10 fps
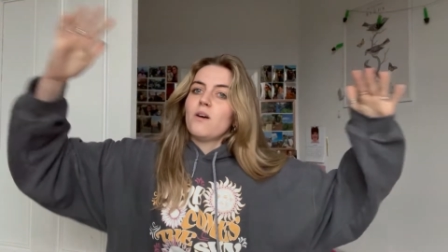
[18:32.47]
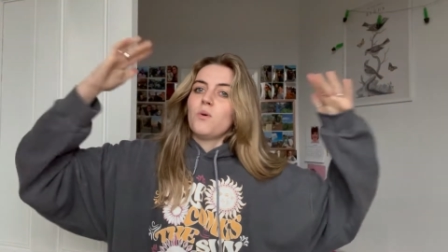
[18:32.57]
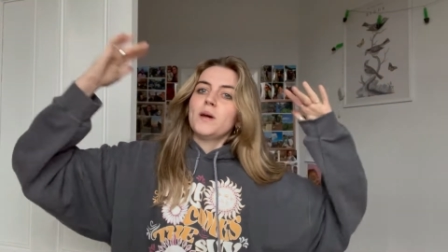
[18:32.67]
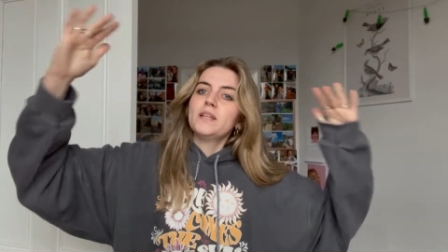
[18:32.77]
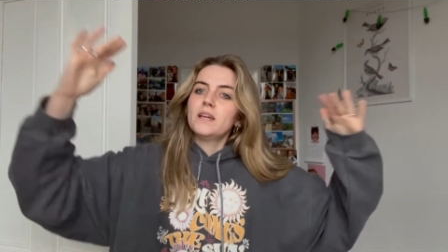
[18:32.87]

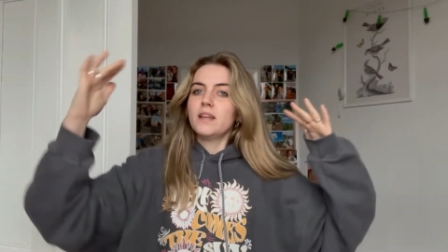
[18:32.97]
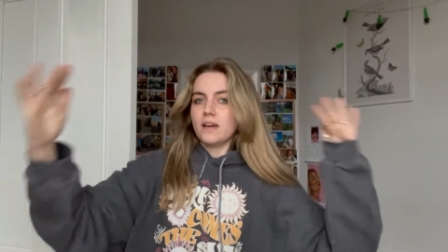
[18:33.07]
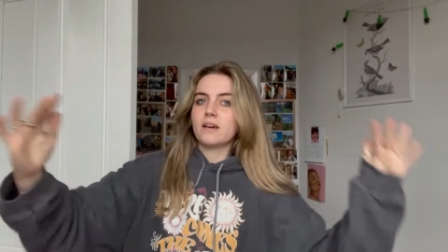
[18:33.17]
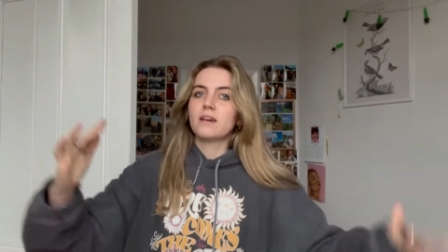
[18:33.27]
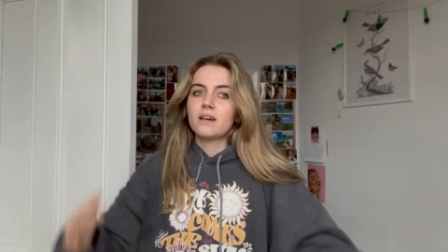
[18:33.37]
We did
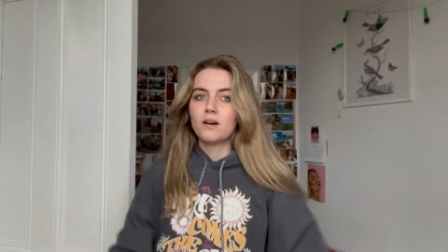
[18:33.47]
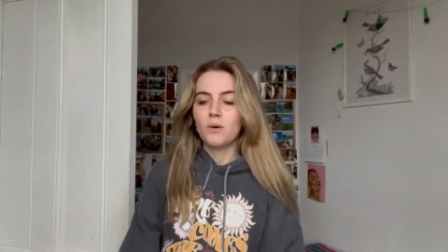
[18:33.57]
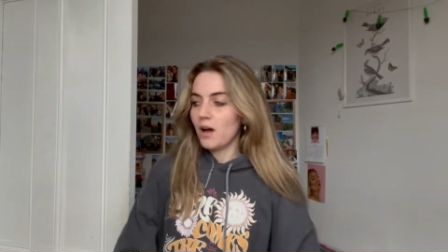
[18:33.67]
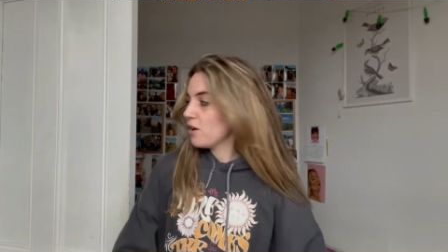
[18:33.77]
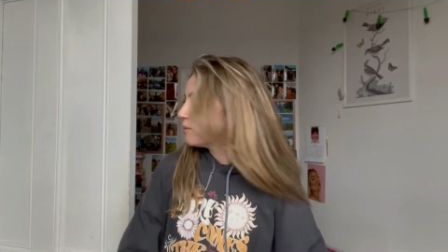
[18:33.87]
it.
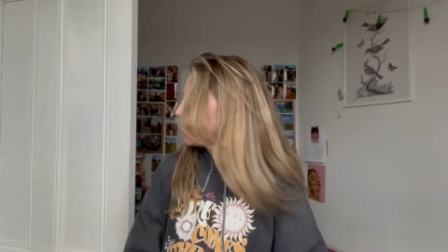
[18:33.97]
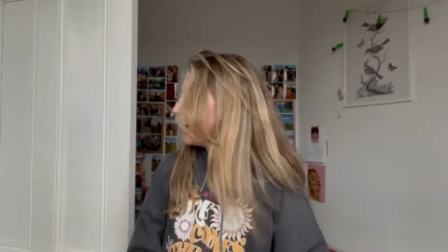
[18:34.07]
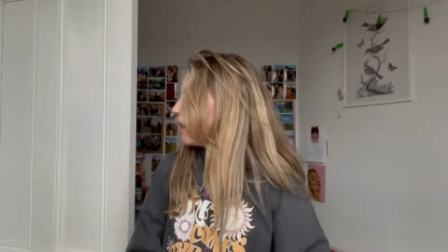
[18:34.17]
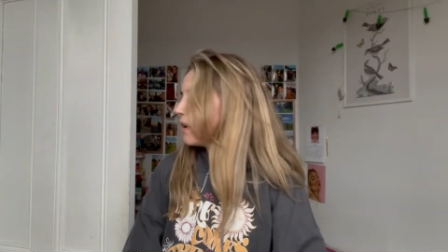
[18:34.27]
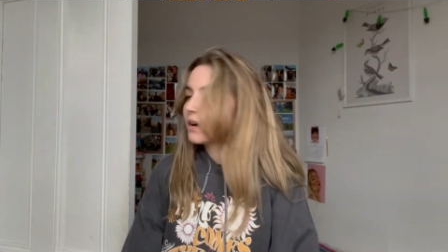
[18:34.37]
We're home
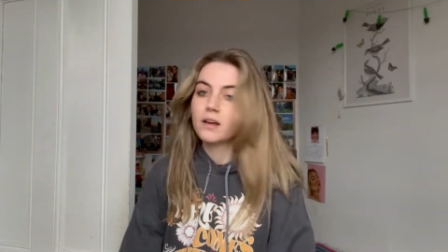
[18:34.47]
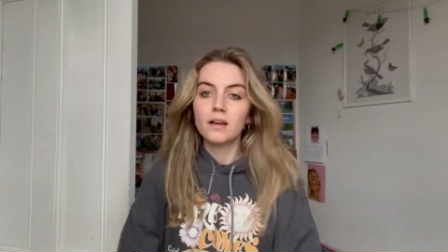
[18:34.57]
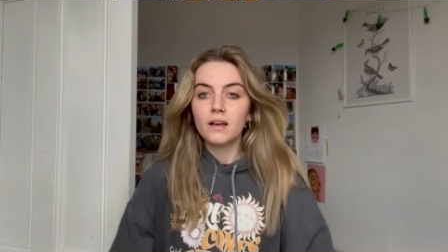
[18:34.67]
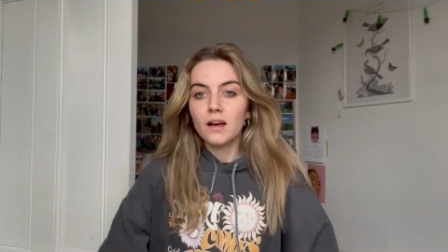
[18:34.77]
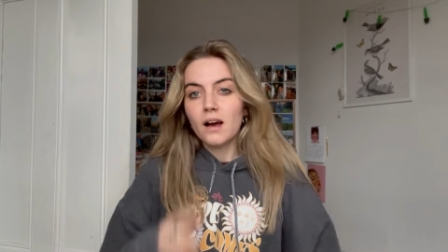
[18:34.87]
now.
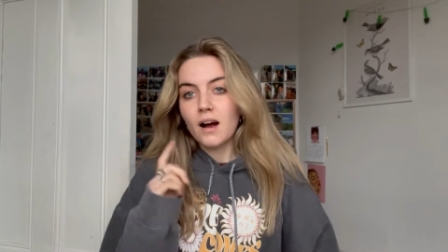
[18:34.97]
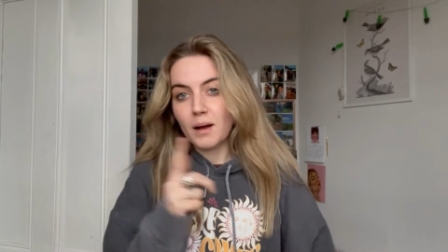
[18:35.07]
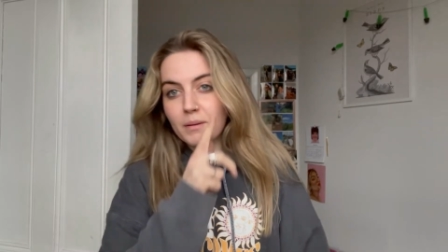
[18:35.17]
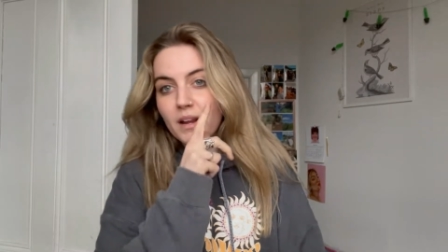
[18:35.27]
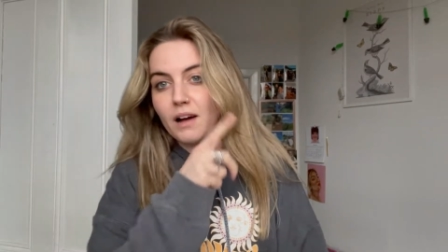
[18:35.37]

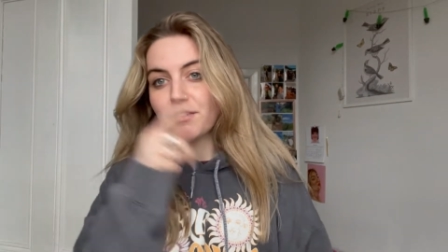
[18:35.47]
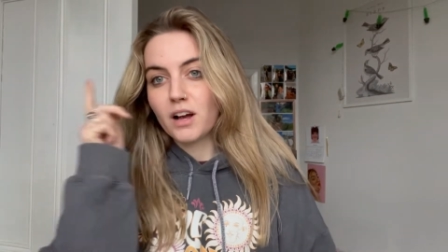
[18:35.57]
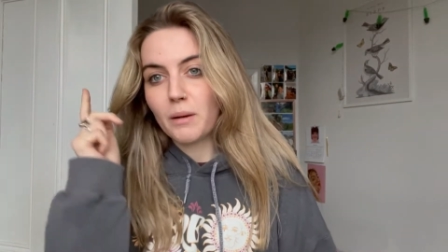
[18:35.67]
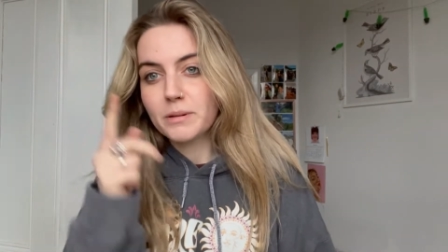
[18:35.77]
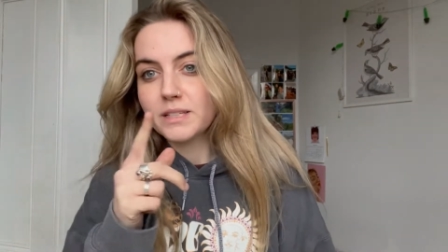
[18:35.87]
I'm gonna have a
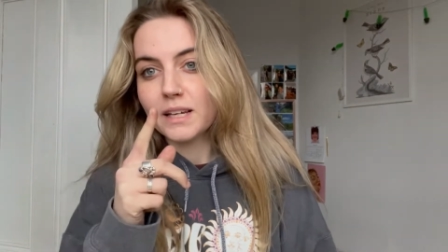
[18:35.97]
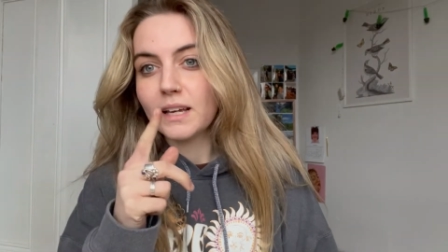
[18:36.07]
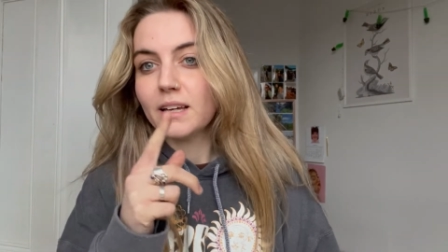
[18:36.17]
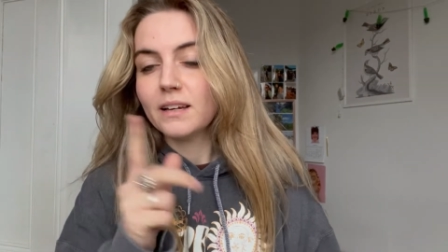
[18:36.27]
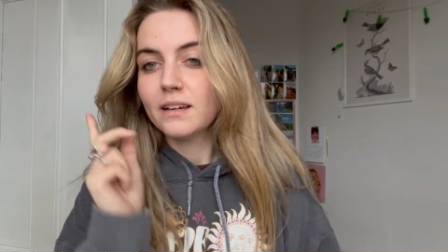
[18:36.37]
cup of
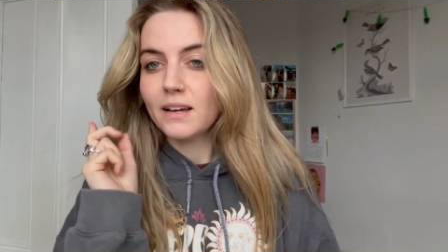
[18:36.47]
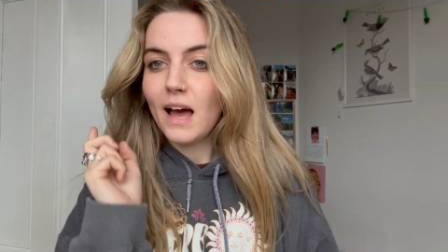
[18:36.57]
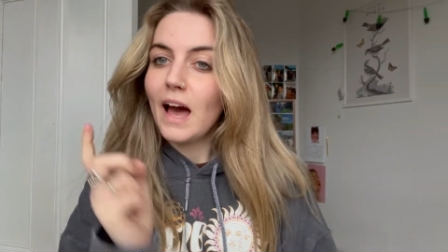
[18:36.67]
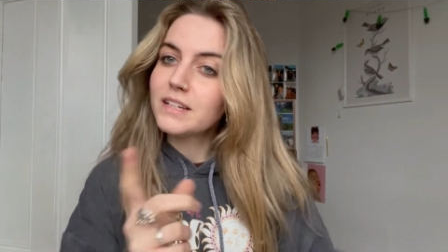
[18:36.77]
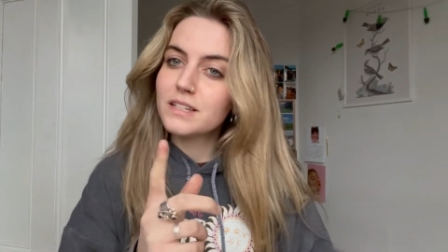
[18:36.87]
tea,
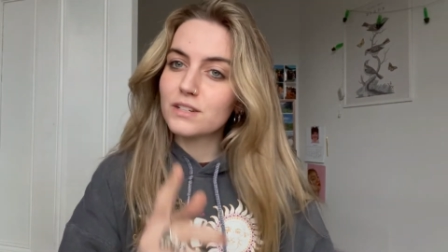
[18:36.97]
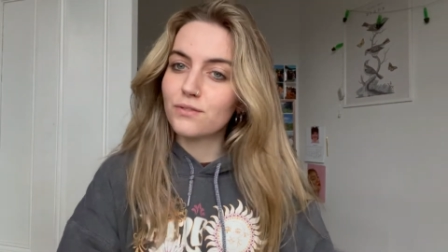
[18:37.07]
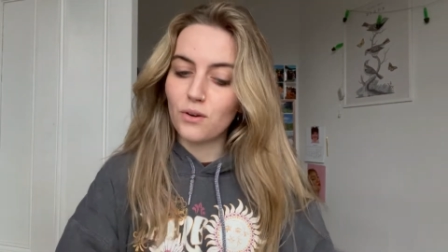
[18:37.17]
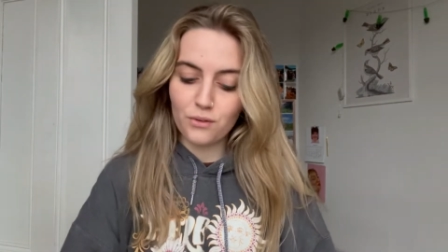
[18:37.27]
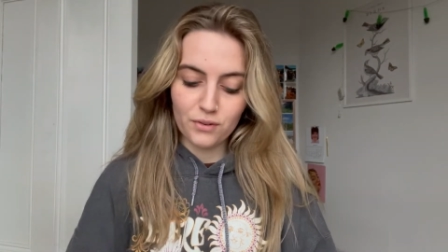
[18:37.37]
edit this
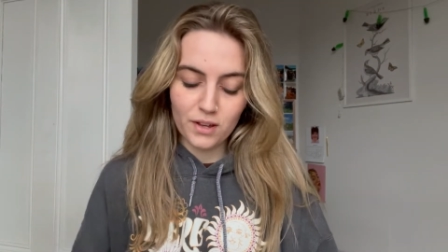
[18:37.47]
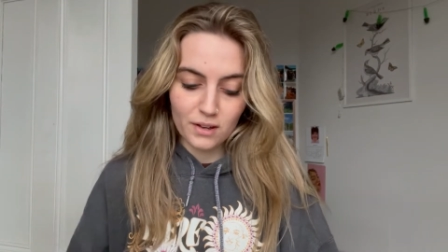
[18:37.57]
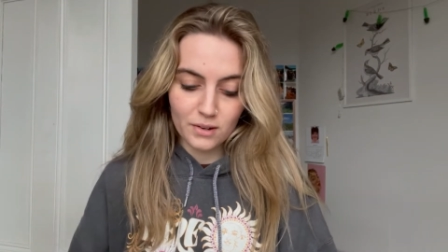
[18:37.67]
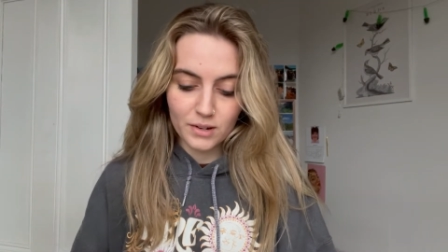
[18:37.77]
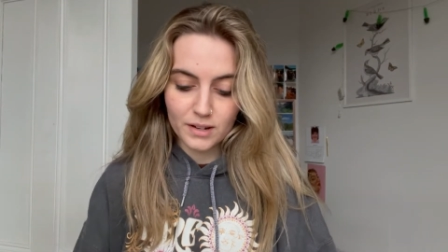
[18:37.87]
vlog for
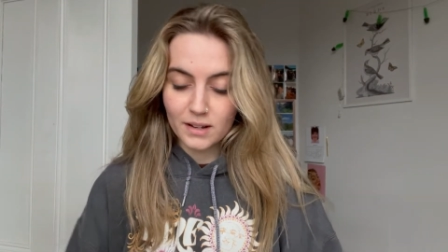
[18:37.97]
you.